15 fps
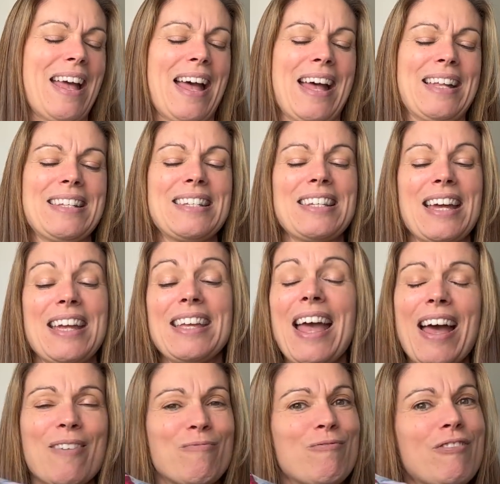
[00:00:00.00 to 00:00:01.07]
And
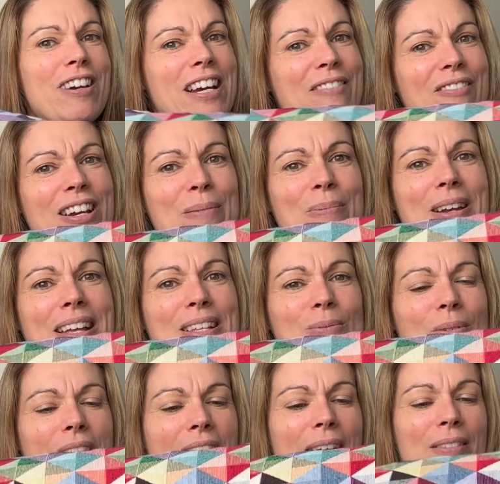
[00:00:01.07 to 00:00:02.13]
yeah, really, really pleased
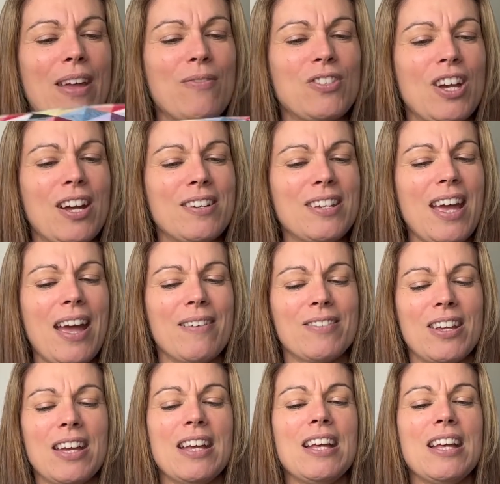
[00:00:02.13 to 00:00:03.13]
with how they've turned out.